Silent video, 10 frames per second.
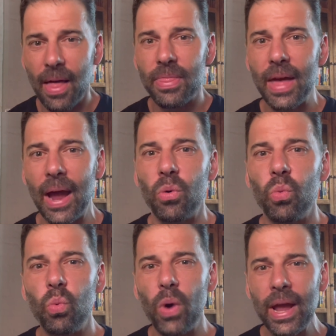that
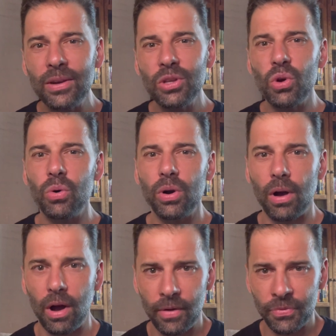when you're
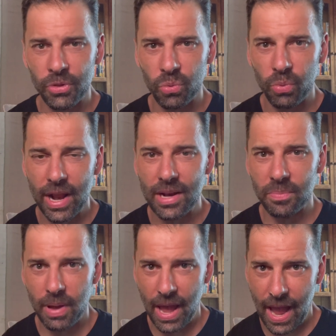on the right
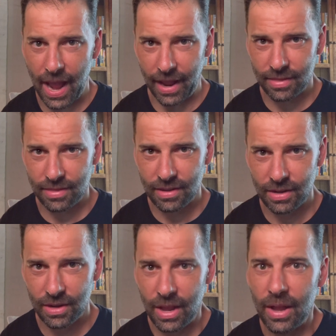path,
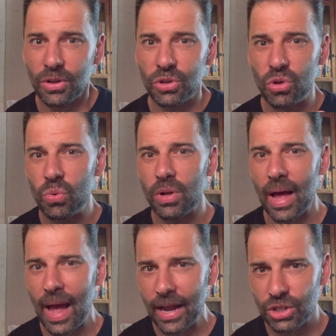you will
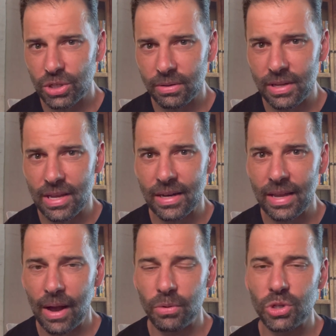actually
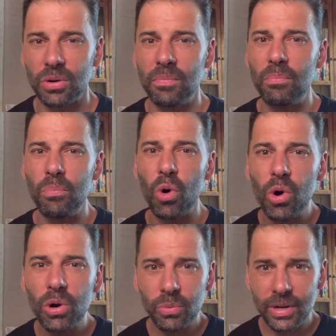encounter
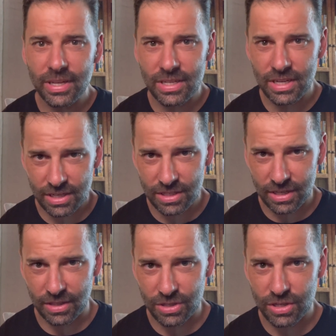more
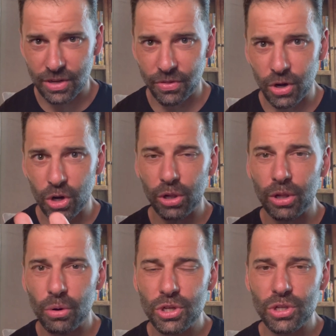resistance the
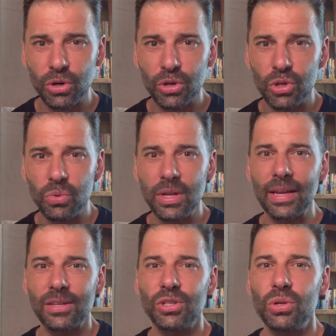closer you
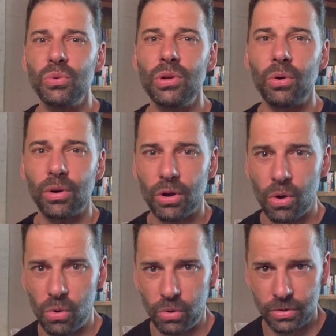get to your
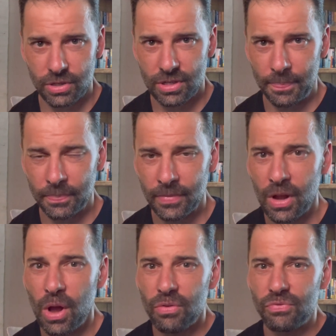goals.
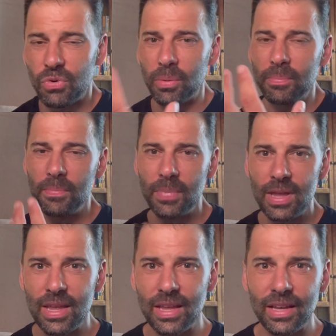For
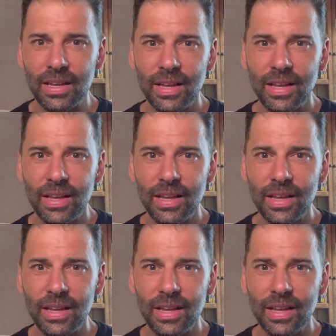me,